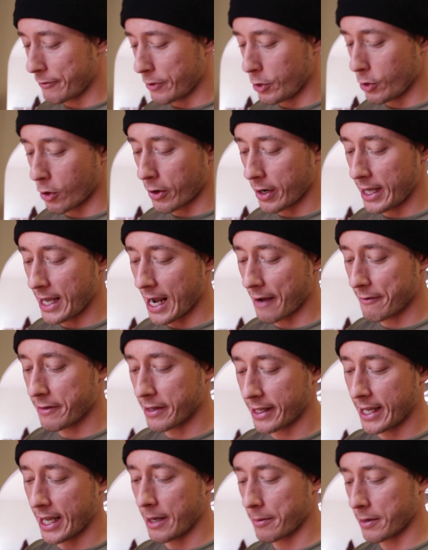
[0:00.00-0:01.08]
if you already have
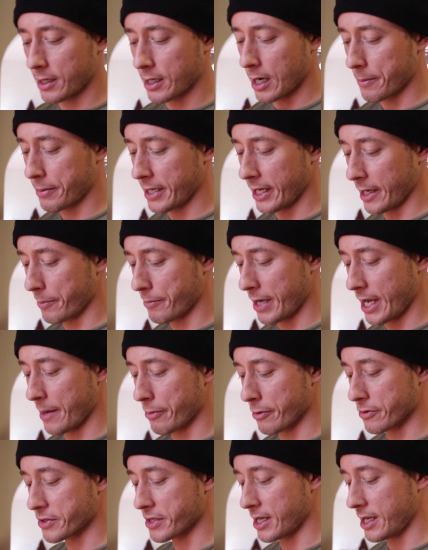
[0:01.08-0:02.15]
the cupcake
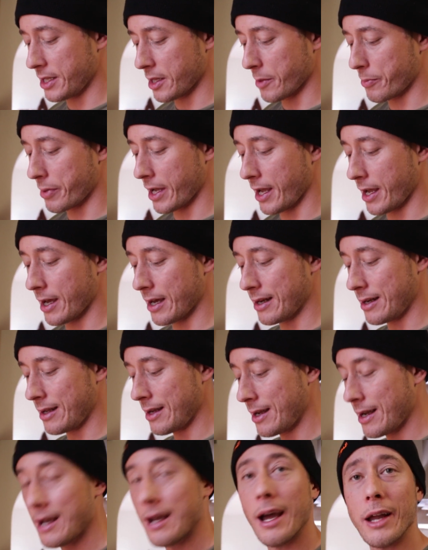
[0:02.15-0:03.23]
papers in the pan
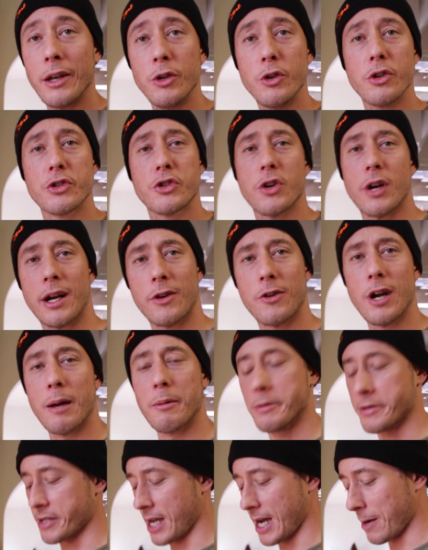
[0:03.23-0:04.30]
and you just try to
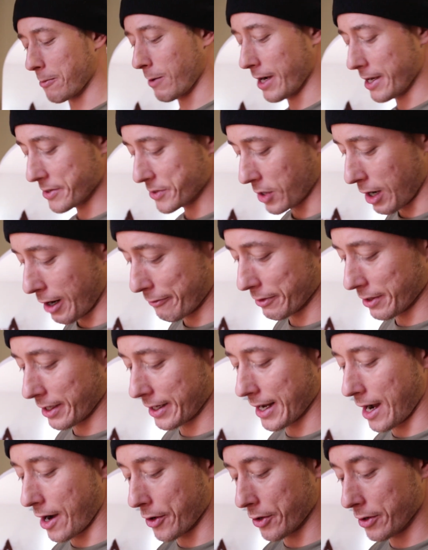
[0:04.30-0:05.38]
grab it sideways off of the
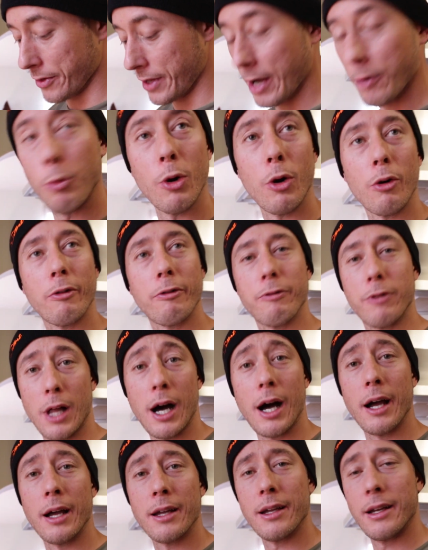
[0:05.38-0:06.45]
counter, they will
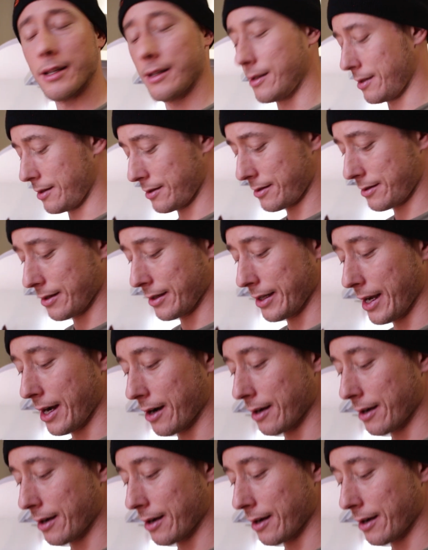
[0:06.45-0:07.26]
fly into the